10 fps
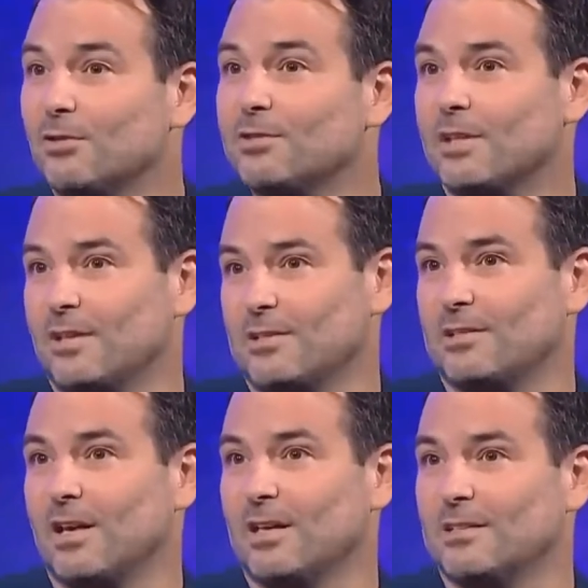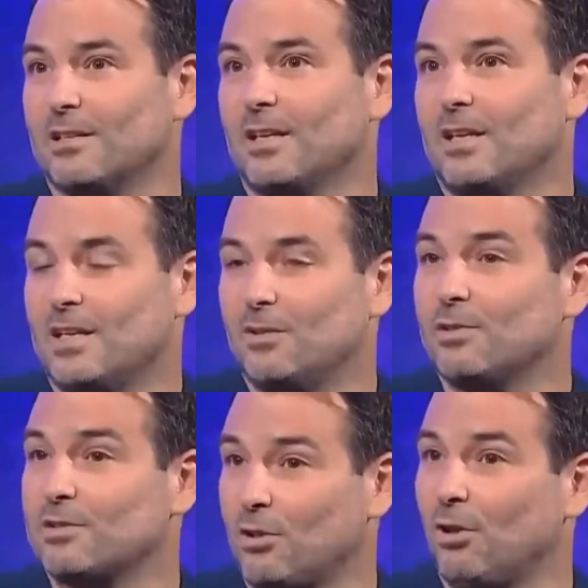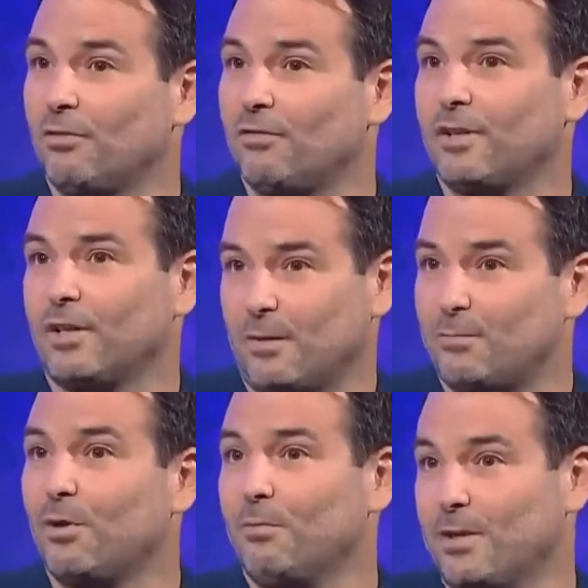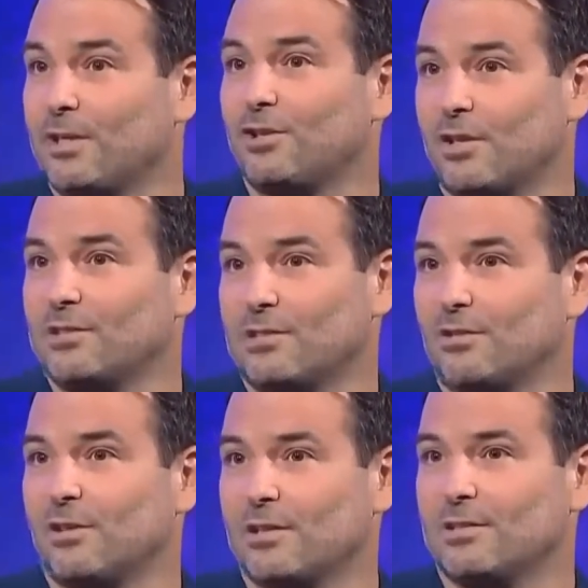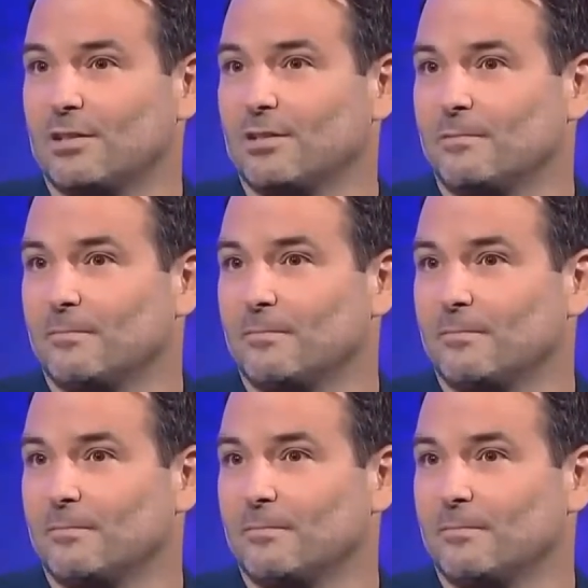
those kind of sides, he will solve a problem that Chelsea saw last season.